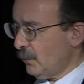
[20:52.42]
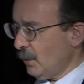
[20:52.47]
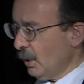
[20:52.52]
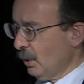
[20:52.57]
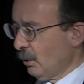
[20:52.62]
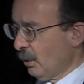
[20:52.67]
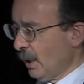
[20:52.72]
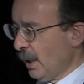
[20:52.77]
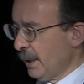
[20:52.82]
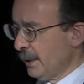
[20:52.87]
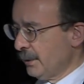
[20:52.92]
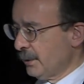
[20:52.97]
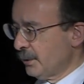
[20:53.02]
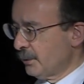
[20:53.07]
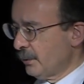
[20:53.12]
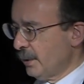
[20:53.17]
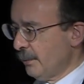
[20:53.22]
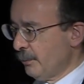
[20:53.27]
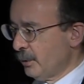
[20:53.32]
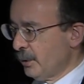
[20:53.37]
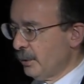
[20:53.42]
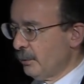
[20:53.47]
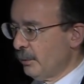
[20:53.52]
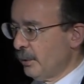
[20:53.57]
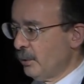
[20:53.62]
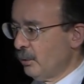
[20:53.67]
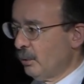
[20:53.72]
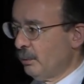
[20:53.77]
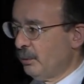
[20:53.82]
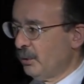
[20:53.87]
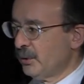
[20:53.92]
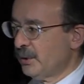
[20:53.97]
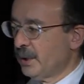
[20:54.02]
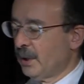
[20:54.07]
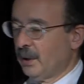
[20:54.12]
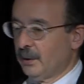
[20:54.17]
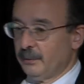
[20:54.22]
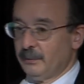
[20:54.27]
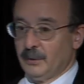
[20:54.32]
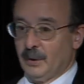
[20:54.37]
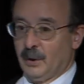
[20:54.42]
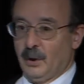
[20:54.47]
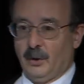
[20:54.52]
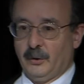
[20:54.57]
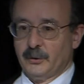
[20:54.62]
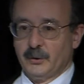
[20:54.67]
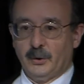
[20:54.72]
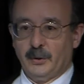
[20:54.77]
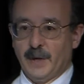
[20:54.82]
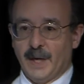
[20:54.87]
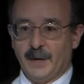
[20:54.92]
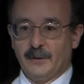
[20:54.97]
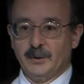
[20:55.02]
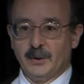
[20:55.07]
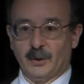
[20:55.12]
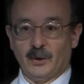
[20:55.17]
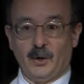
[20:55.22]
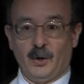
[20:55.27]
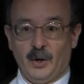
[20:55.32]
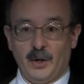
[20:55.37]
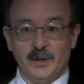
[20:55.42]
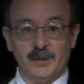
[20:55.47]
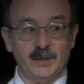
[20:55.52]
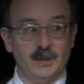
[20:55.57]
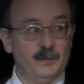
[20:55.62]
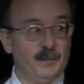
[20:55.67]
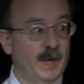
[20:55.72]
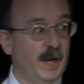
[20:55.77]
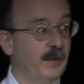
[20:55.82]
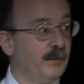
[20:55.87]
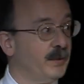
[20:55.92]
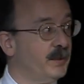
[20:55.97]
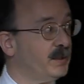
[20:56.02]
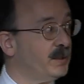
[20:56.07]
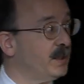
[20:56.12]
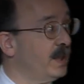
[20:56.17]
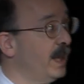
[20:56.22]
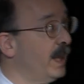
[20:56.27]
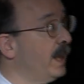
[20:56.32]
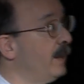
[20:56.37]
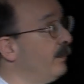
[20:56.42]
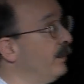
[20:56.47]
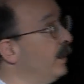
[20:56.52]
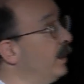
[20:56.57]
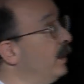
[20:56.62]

or on distributed renewables, all turn out to cost about the same.